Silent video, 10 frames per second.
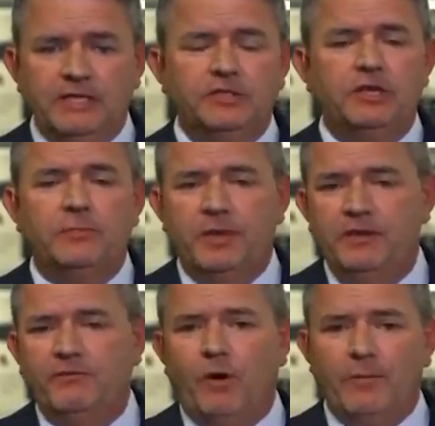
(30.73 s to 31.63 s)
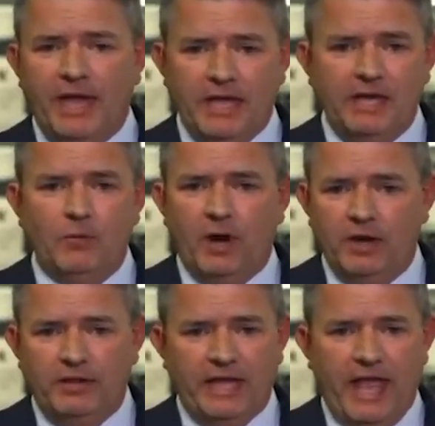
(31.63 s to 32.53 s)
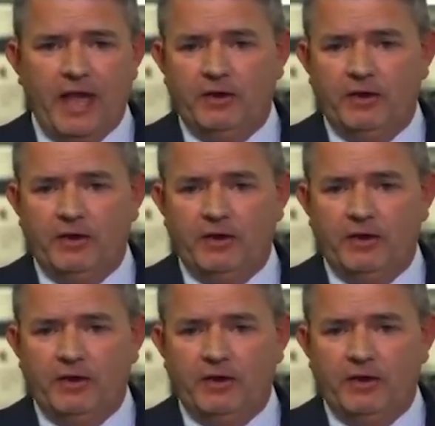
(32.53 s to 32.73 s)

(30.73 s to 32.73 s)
These could be from anywhere in the